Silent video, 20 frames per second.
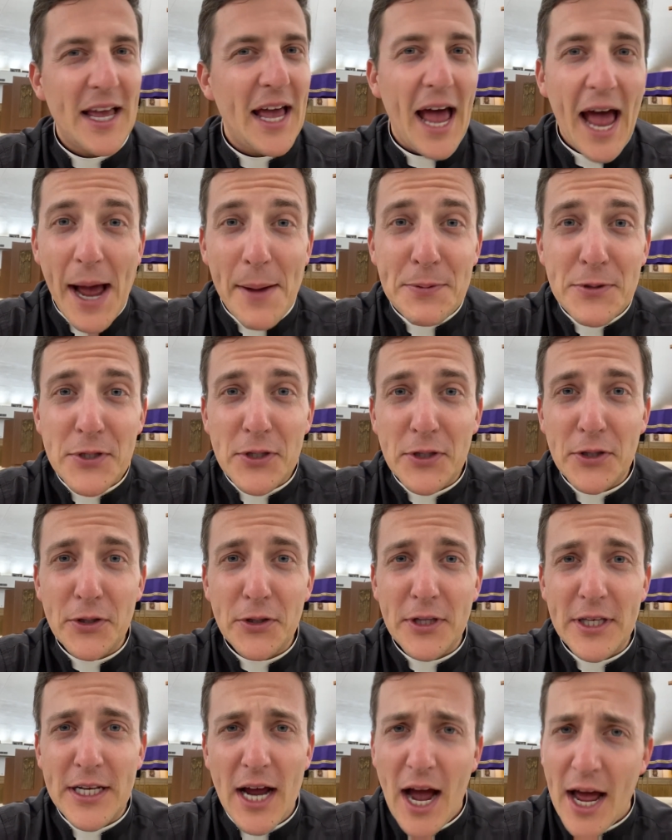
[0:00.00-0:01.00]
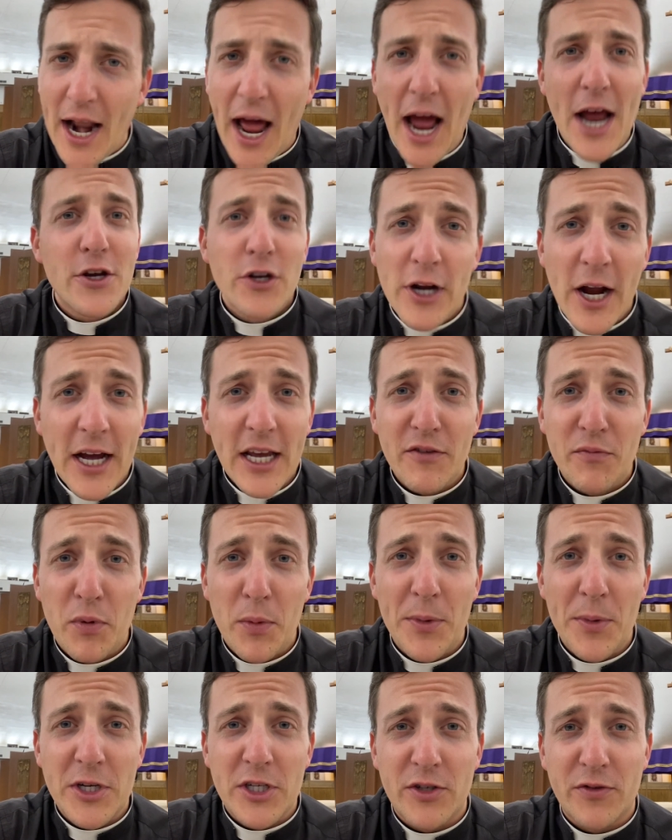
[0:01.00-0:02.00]
Absolutely not. I do not give
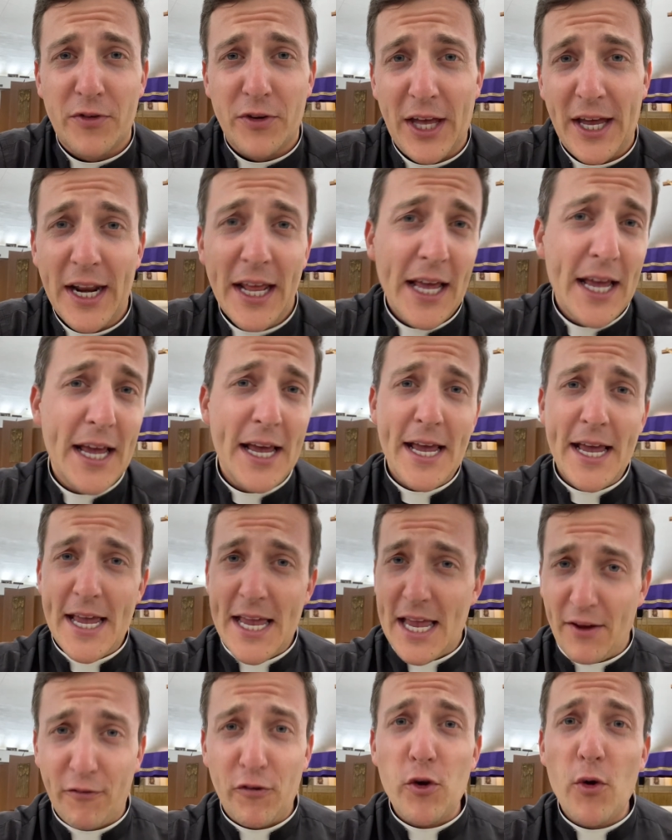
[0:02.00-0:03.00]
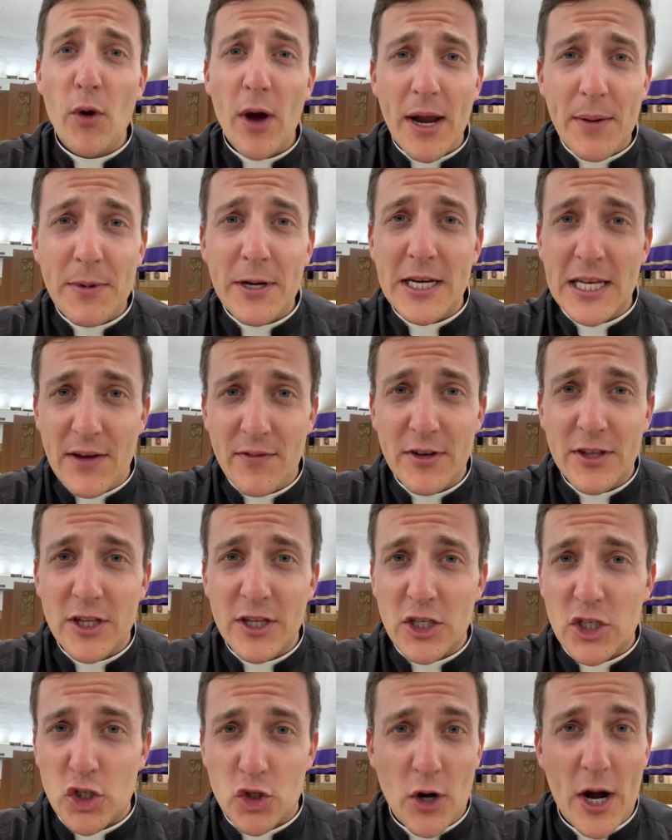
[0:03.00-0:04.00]
permission for that. If you had been given
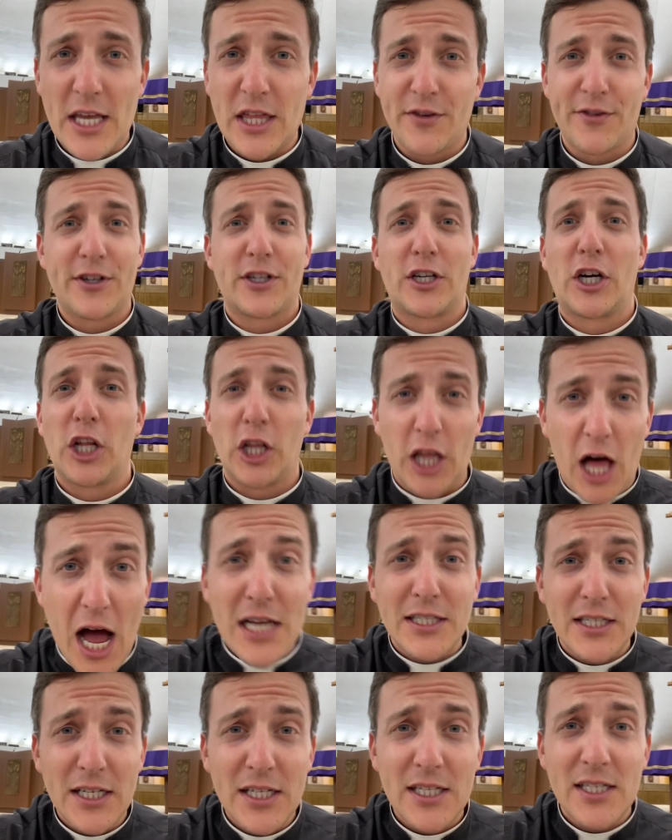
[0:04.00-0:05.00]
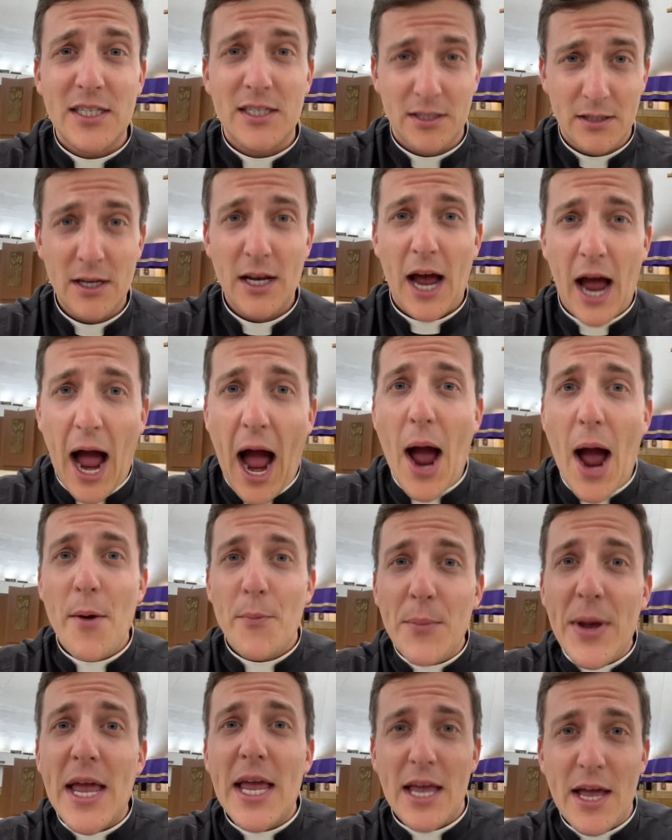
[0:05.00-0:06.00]
the strength of a colossus, I
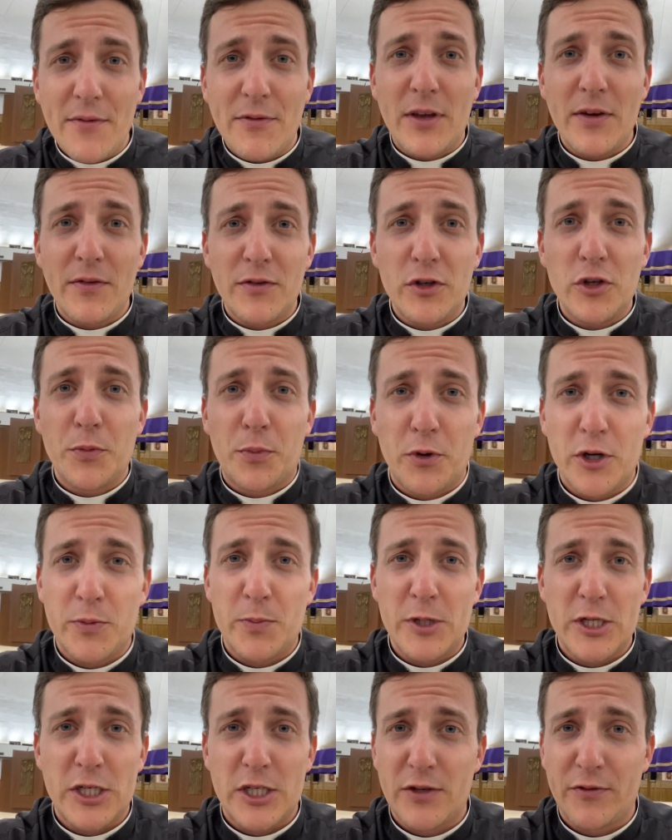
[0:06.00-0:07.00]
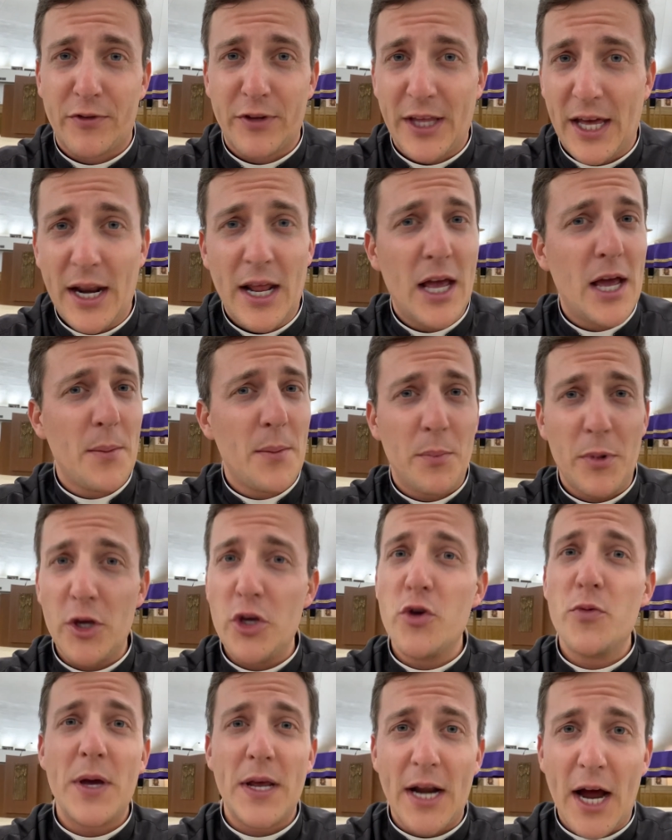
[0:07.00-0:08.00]
may have given you permission for that, but
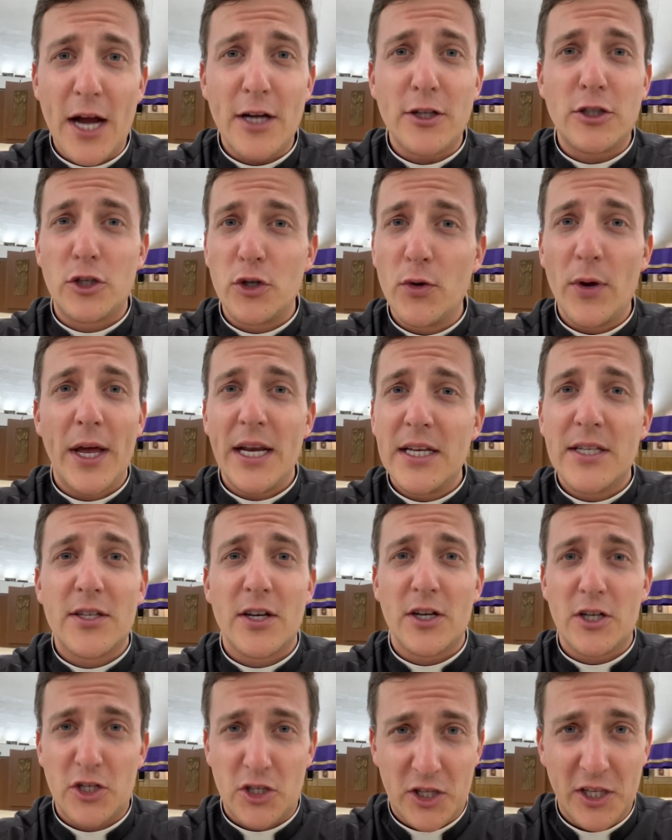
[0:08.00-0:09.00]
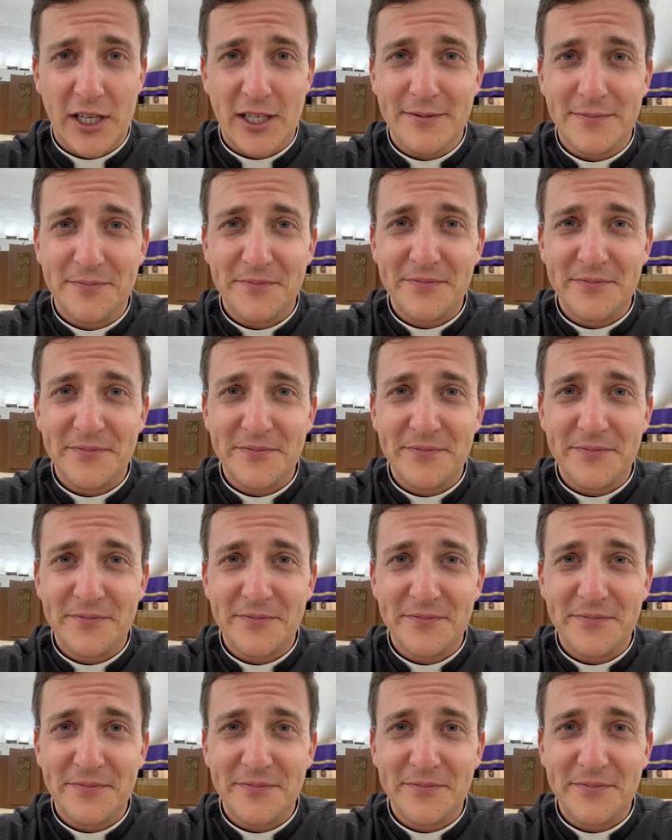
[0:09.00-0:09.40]
you may not do any such thing."